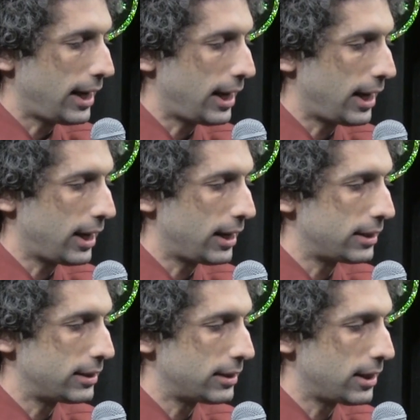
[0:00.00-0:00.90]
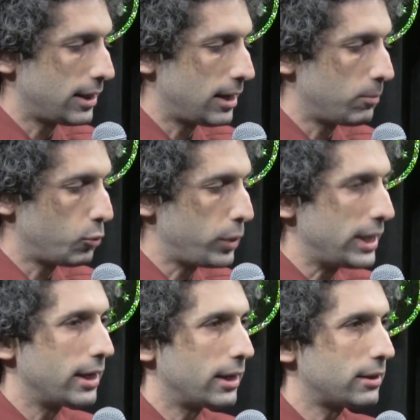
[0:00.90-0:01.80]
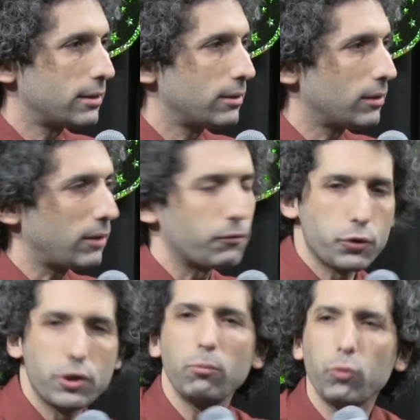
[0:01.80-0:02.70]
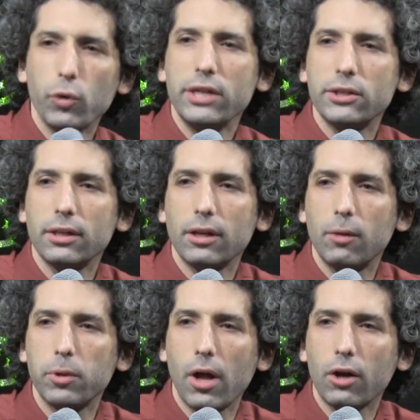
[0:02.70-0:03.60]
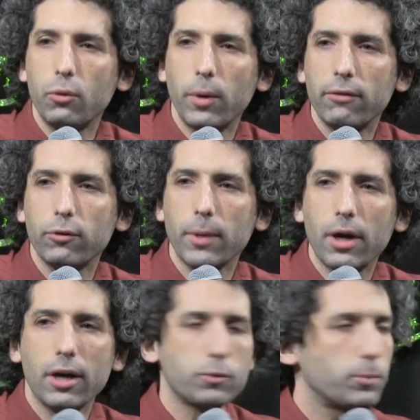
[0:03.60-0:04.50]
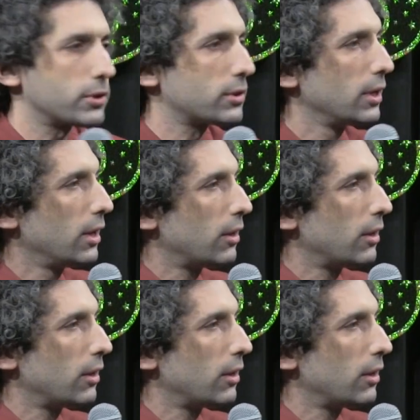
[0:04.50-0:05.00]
And we hit, like, for some reason, a block away from the hospice,